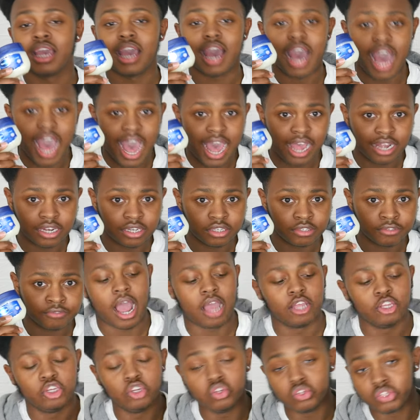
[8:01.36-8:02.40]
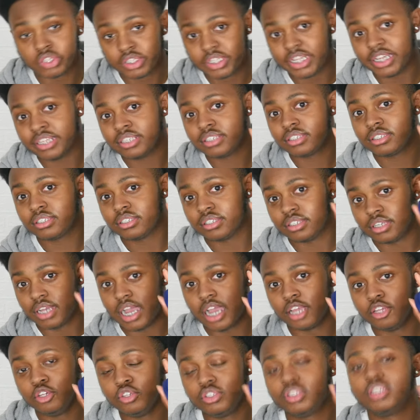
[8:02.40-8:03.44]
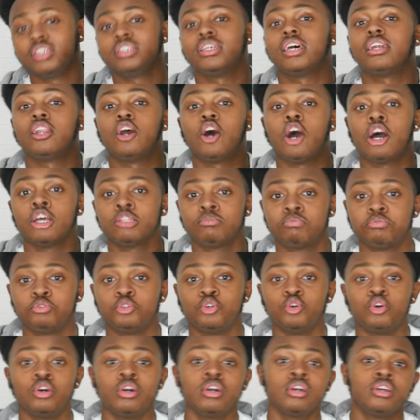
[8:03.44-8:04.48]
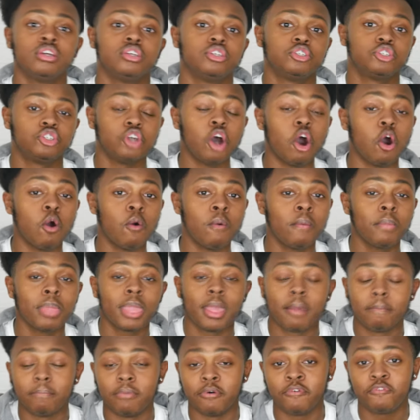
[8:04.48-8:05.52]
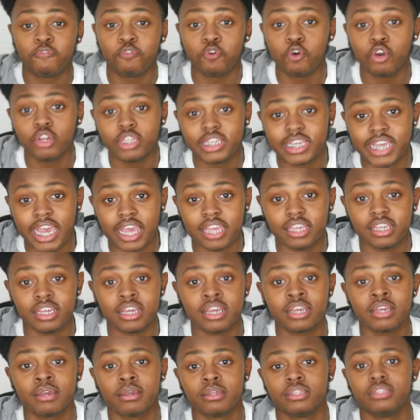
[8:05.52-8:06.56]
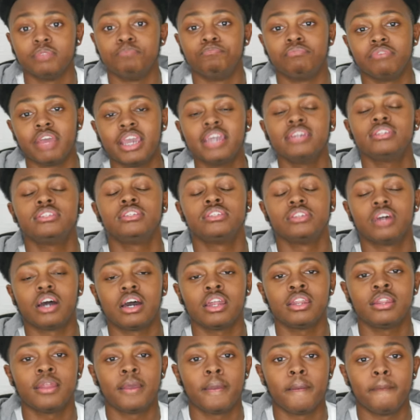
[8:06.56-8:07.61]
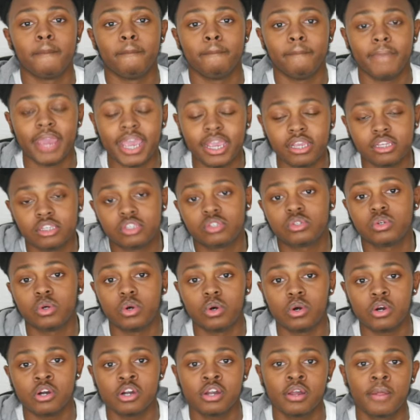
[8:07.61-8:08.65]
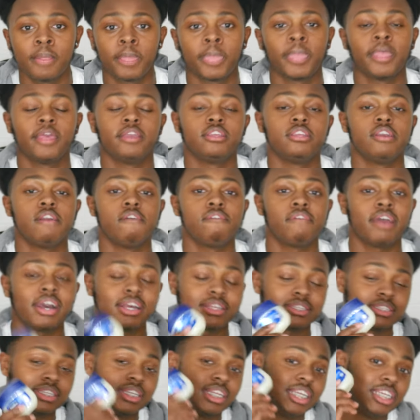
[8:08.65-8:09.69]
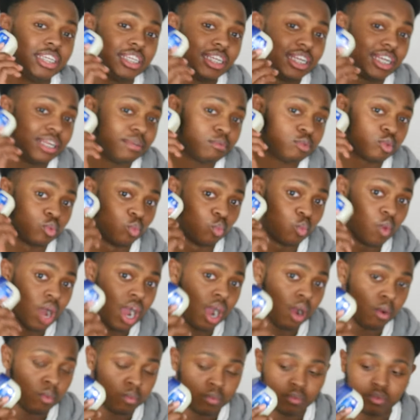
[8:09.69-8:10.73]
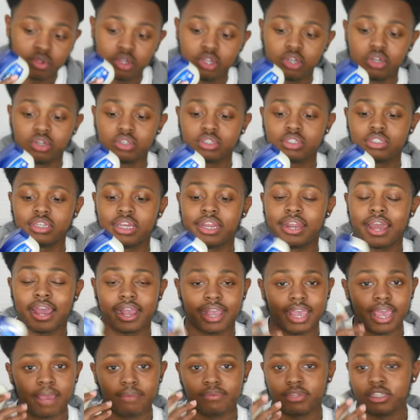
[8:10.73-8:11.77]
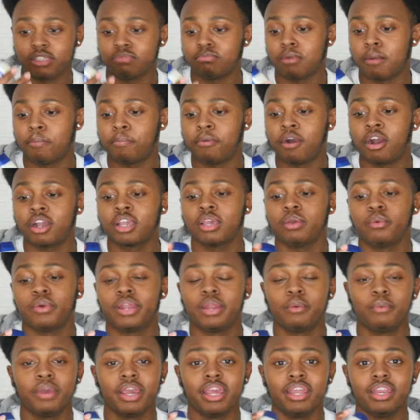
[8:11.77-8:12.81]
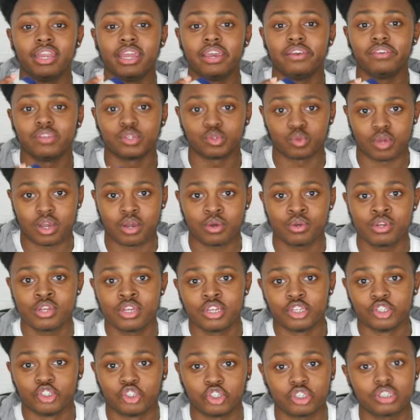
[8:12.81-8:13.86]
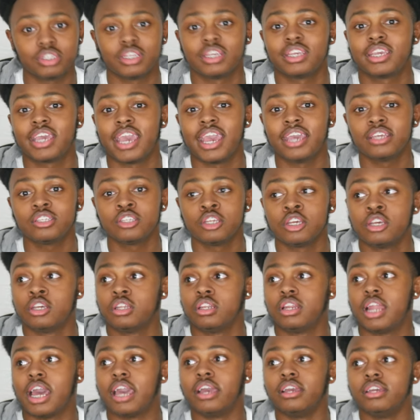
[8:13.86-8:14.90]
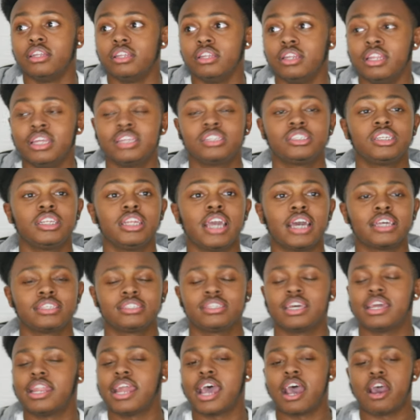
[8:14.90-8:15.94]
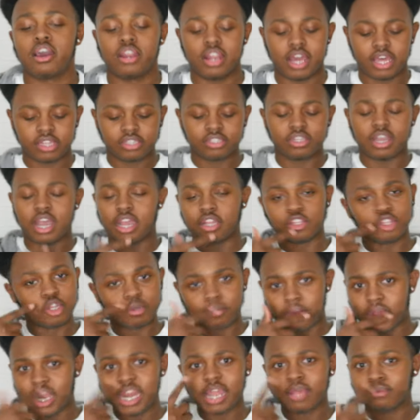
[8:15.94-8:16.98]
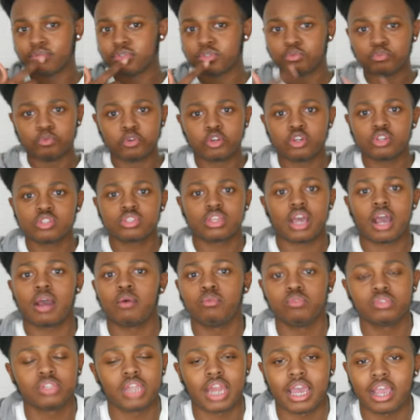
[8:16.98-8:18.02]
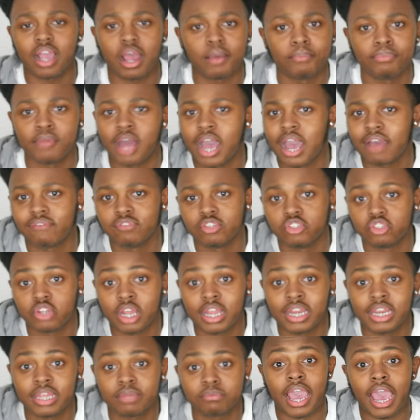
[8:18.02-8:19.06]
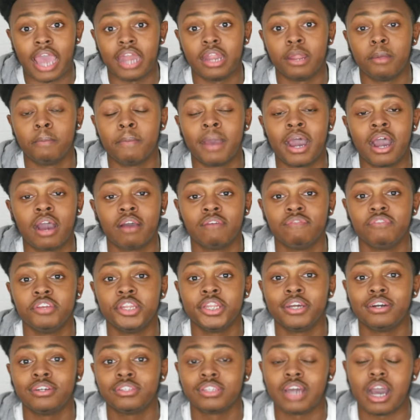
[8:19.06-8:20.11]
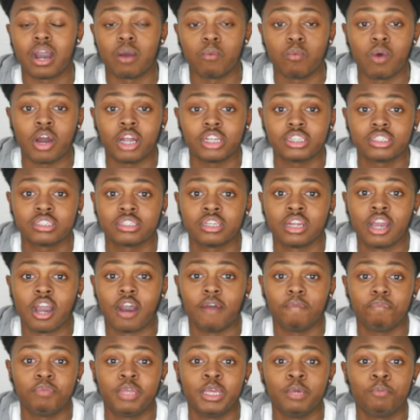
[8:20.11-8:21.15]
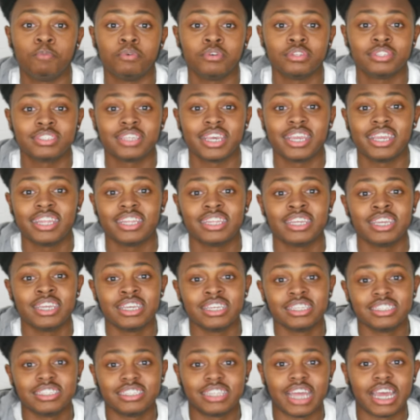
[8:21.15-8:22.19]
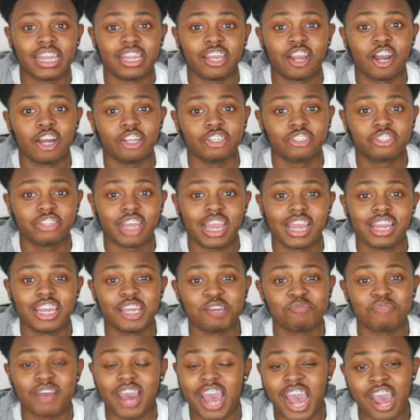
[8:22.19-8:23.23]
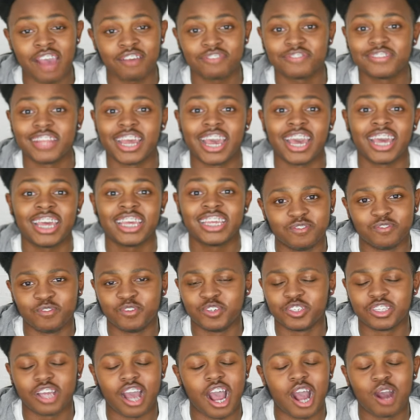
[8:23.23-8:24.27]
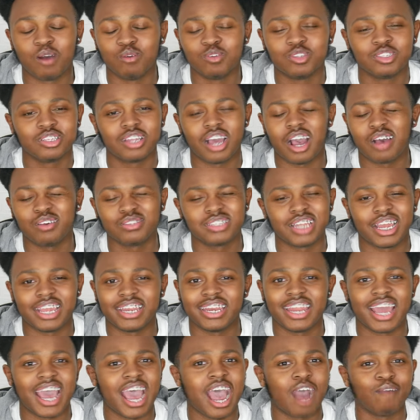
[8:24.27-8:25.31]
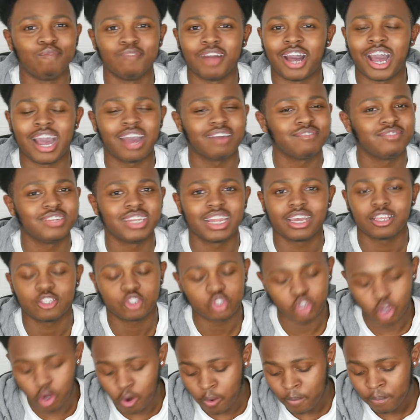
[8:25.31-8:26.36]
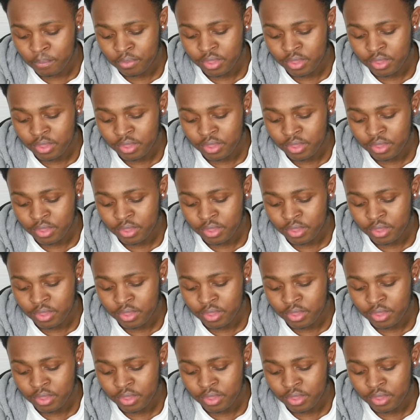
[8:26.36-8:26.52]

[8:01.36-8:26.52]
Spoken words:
I used this at the hospital. So before you get your braces on, make sure you're Vaseline your lips well. You know what I'm saying? I kept this in my pocket when I'm waiting there as well, just in case. Like, literally, I sat down and I started doing my lips because I was like, I'm not having dry lips. And the amount of videos that I watched of people saying that they got dry lips after, I was like, nah, I'm not having that. So